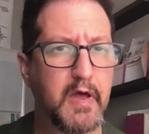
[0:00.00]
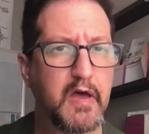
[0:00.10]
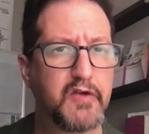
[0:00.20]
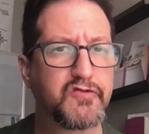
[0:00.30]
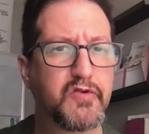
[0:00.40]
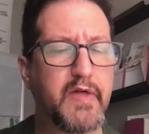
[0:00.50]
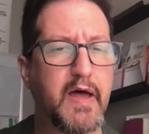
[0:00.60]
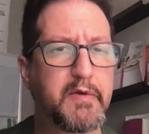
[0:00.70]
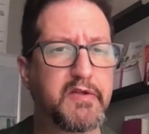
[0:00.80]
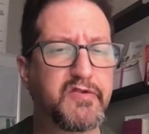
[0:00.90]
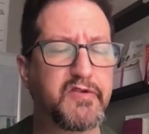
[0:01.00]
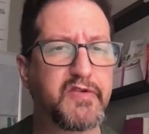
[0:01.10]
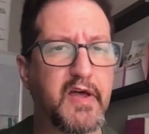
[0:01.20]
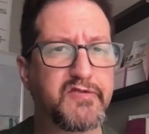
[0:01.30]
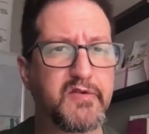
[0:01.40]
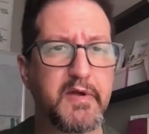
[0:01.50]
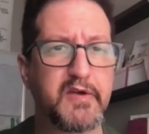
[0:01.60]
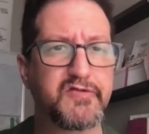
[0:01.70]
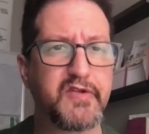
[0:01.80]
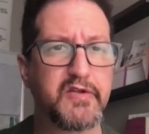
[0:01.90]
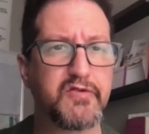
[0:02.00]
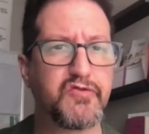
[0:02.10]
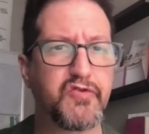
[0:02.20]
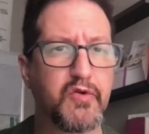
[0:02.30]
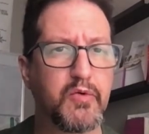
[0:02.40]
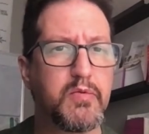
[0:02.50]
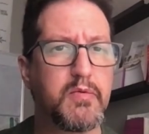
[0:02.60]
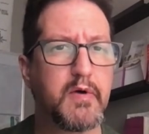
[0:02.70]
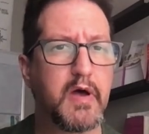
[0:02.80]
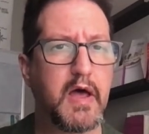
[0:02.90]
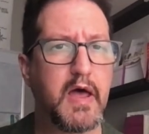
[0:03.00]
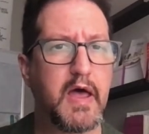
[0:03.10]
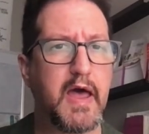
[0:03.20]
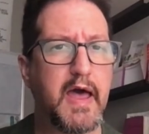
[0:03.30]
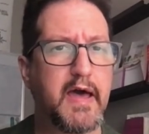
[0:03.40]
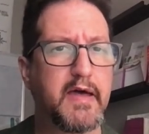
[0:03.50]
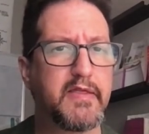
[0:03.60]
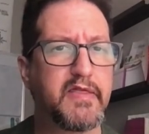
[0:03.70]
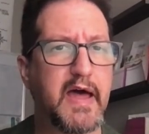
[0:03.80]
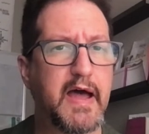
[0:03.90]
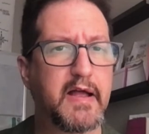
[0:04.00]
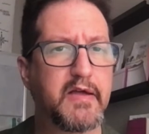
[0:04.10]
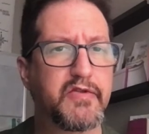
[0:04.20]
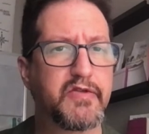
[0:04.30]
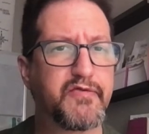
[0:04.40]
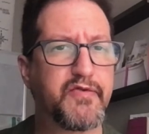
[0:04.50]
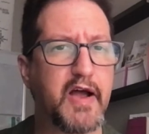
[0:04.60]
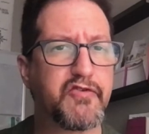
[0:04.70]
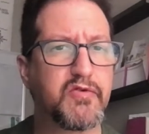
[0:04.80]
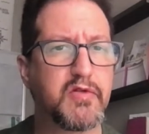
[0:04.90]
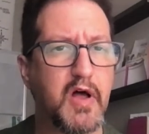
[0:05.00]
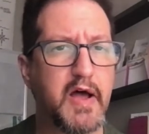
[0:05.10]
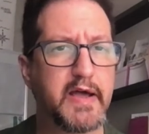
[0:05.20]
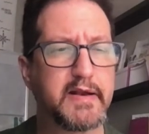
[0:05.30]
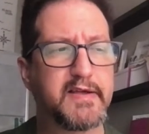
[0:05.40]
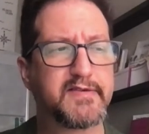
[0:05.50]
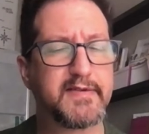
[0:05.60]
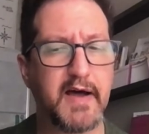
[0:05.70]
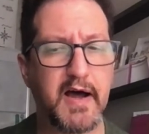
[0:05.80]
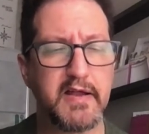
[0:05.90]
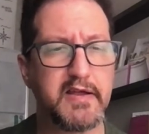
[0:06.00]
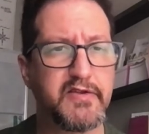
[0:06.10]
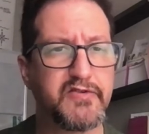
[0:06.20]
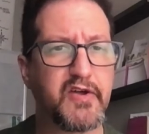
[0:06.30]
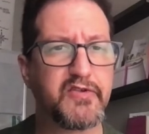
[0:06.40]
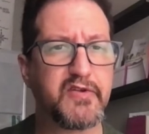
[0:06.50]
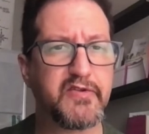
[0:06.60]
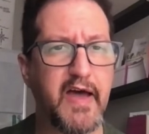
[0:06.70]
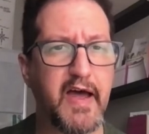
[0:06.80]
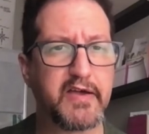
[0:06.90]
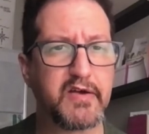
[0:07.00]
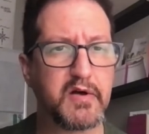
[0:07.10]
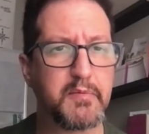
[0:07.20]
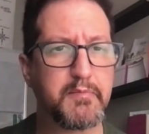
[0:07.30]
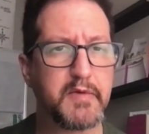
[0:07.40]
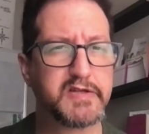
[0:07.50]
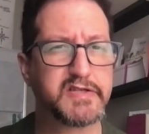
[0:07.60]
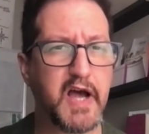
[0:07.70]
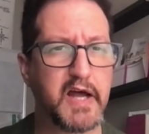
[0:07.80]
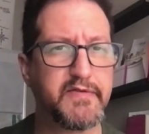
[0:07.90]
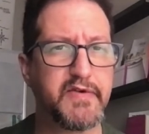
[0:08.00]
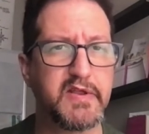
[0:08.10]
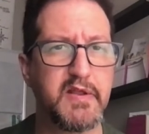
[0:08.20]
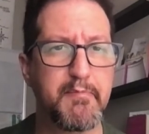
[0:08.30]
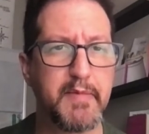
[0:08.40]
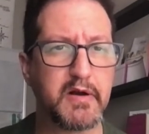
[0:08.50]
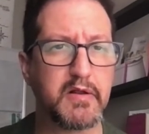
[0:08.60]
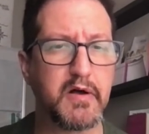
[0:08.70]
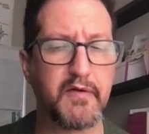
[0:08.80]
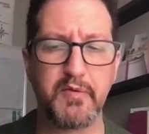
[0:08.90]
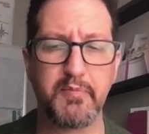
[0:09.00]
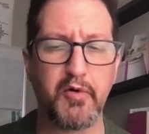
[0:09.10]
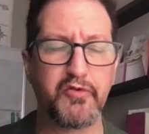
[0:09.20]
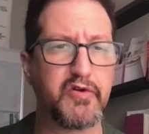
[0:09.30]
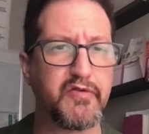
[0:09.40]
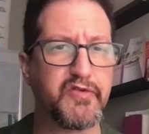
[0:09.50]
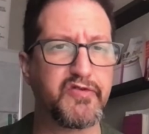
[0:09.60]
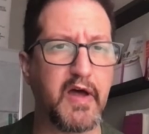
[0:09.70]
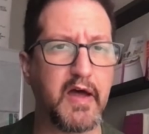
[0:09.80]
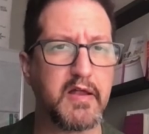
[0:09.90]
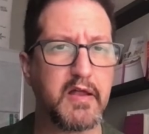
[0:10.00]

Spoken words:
so that means this has to be a Sanders 2. And that the fracture line is not in the sustentaculum. It's kind of in the middle of the posterior facet.